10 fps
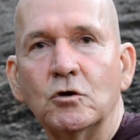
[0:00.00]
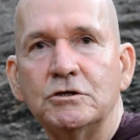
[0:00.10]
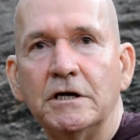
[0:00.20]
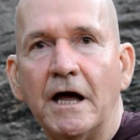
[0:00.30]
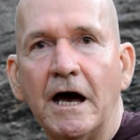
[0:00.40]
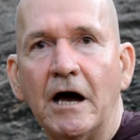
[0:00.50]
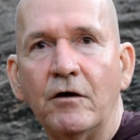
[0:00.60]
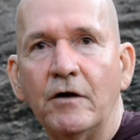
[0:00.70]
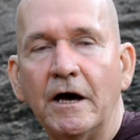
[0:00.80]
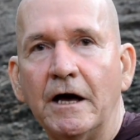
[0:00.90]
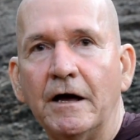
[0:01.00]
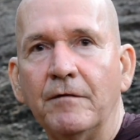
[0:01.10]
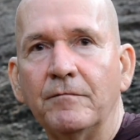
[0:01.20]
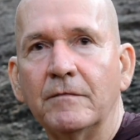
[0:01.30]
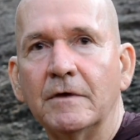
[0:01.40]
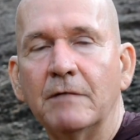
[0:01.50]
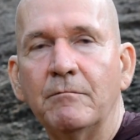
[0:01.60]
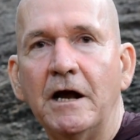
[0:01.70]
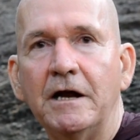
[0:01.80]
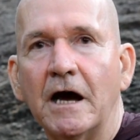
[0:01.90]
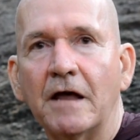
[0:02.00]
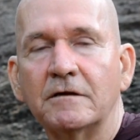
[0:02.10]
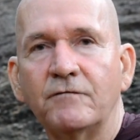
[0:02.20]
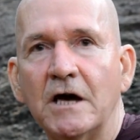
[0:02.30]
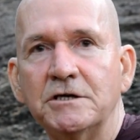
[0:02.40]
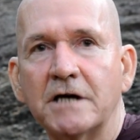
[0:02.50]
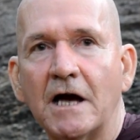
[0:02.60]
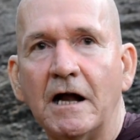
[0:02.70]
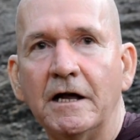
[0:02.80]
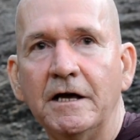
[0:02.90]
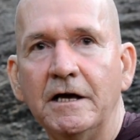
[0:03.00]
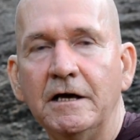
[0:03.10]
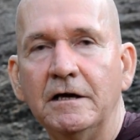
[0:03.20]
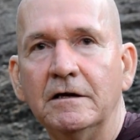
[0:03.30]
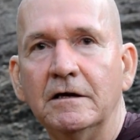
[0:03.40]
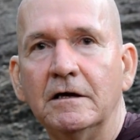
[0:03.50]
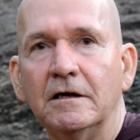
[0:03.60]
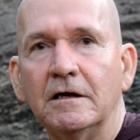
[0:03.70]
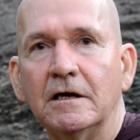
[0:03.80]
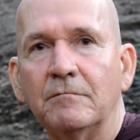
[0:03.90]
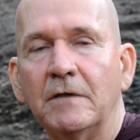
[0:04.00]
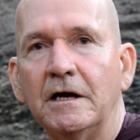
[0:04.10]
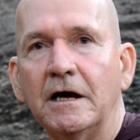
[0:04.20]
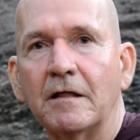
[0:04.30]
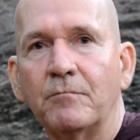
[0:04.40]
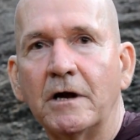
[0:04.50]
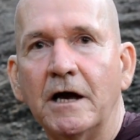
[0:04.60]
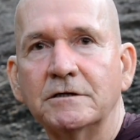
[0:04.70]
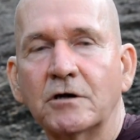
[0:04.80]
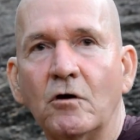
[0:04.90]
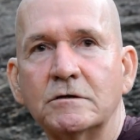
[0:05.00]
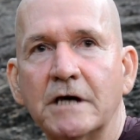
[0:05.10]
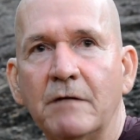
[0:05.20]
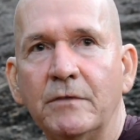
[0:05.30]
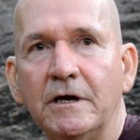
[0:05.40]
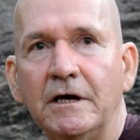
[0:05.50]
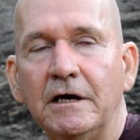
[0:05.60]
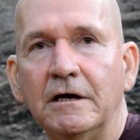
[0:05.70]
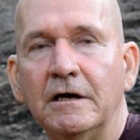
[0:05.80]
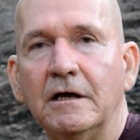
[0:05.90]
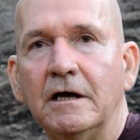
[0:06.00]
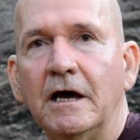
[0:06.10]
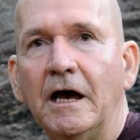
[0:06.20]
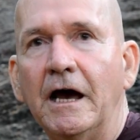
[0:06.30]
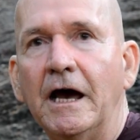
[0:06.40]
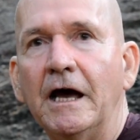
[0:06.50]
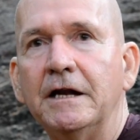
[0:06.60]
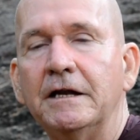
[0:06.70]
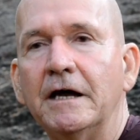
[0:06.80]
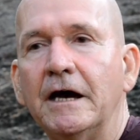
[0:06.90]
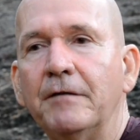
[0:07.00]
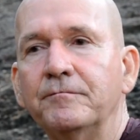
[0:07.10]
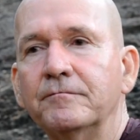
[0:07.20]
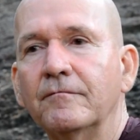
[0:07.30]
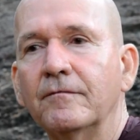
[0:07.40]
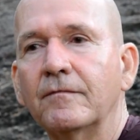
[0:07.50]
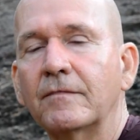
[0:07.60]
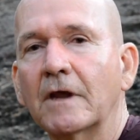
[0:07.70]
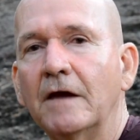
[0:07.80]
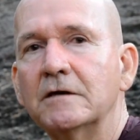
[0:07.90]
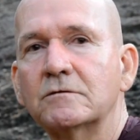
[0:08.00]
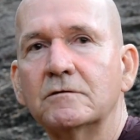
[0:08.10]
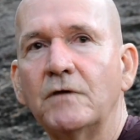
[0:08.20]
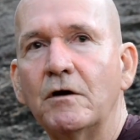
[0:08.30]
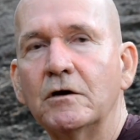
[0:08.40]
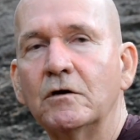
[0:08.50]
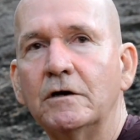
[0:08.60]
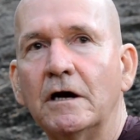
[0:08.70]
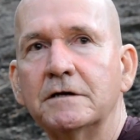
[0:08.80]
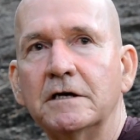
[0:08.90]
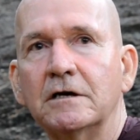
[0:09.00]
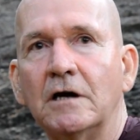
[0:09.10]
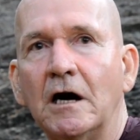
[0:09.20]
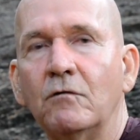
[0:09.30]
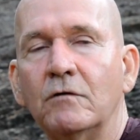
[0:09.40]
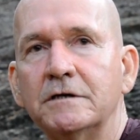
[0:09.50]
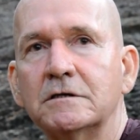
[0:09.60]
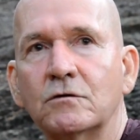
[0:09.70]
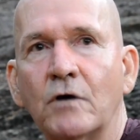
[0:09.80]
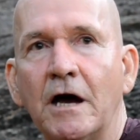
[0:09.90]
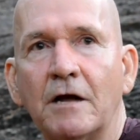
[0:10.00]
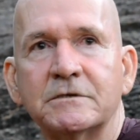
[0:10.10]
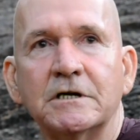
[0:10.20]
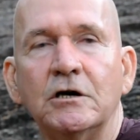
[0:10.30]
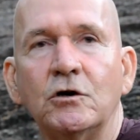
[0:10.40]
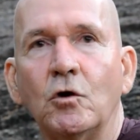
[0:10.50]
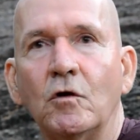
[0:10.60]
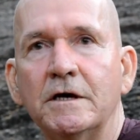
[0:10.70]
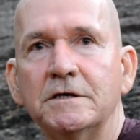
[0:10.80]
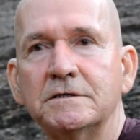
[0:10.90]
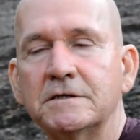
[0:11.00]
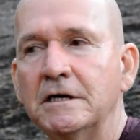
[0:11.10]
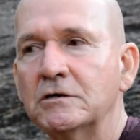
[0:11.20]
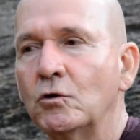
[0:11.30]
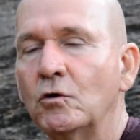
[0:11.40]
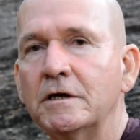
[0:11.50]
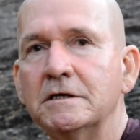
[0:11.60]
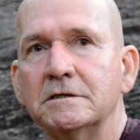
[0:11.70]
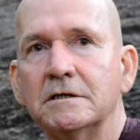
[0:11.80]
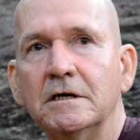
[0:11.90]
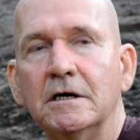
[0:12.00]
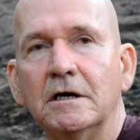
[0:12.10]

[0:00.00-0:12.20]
Kushinara, and many others, Vaishali, many other places, Kosambi, and um, and this was very good. I was thinking, oh, well, this is great. I'm seeing all these things, all these